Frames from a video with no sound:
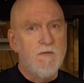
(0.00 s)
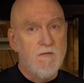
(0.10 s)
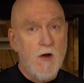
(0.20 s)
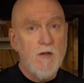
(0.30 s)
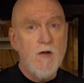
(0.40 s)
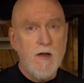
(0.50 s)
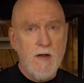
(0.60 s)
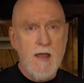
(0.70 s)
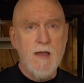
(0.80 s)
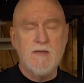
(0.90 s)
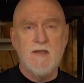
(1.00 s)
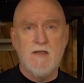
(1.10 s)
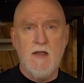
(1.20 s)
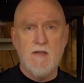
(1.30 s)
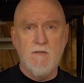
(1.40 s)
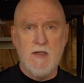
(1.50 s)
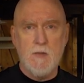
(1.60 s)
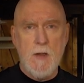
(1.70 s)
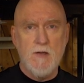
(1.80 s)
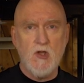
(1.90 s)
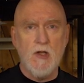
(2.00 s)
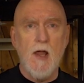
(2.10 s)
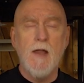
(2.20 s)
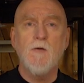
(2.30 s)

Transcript: further enhance the sense of expansion, I